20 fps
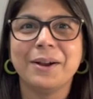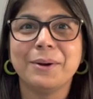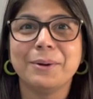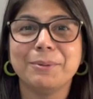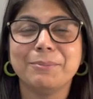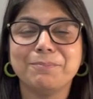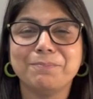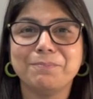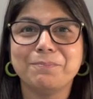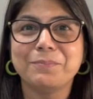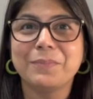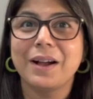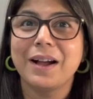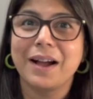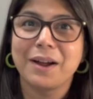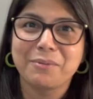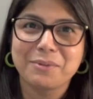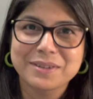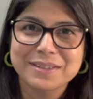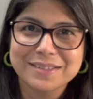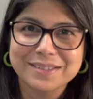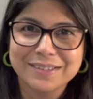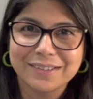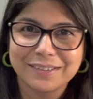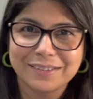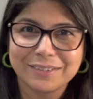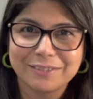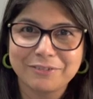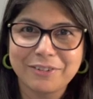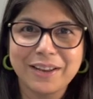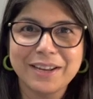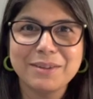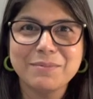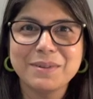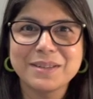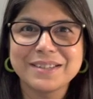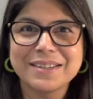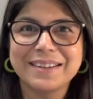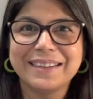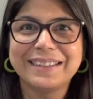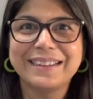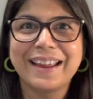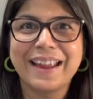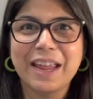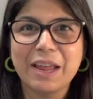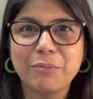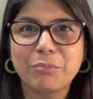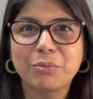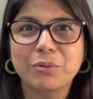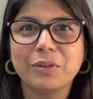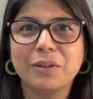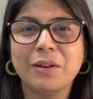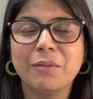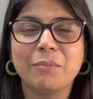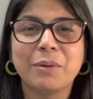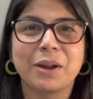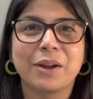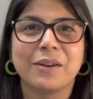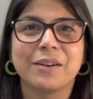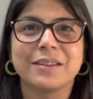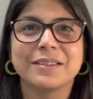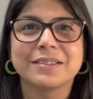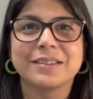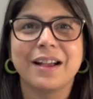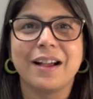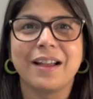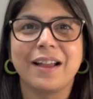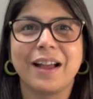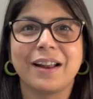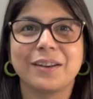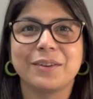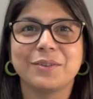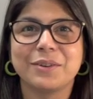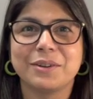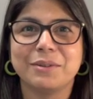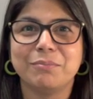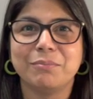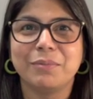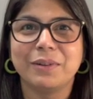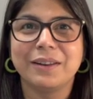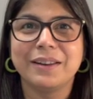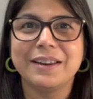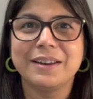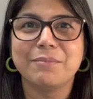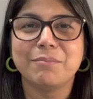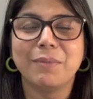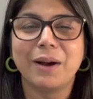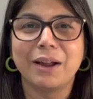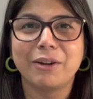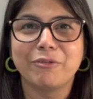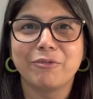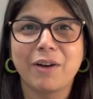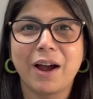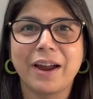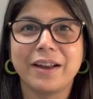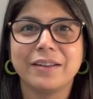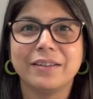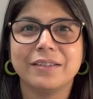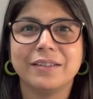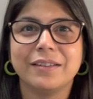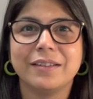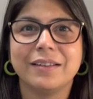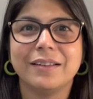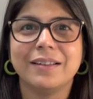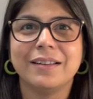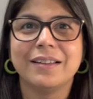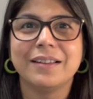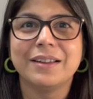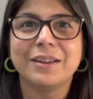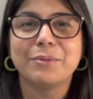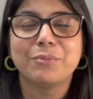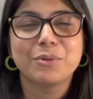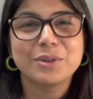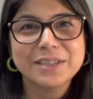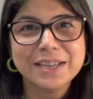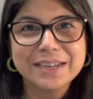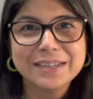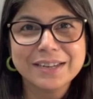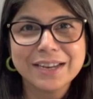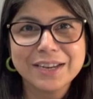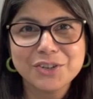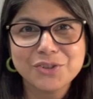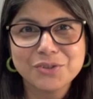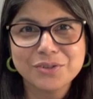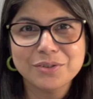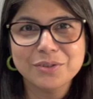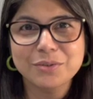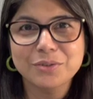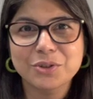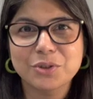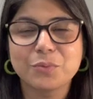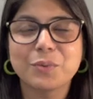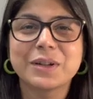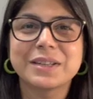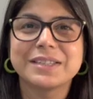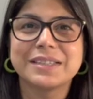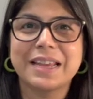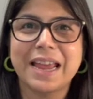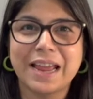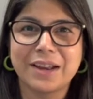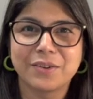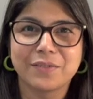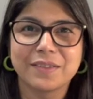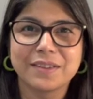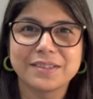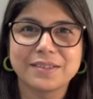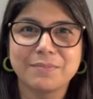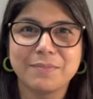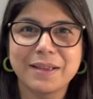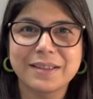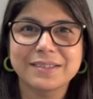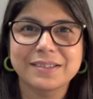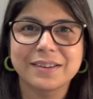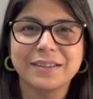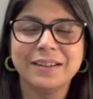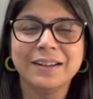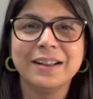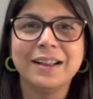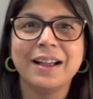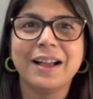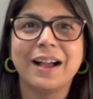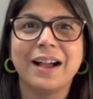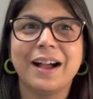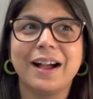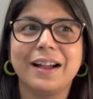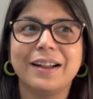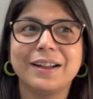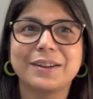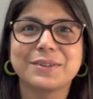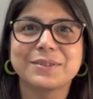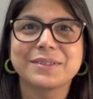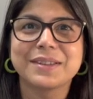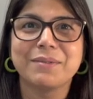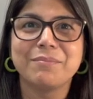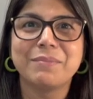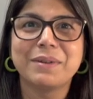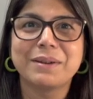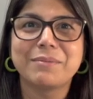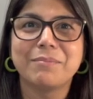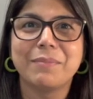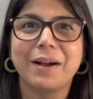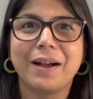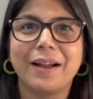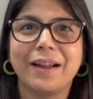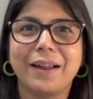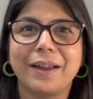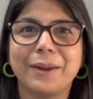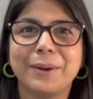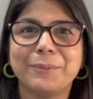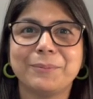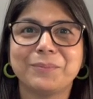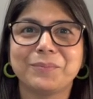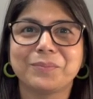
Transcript: Um, I was uh, fairly busy in April because I had to complete my final presentation towards the end of the semester. I had to submit my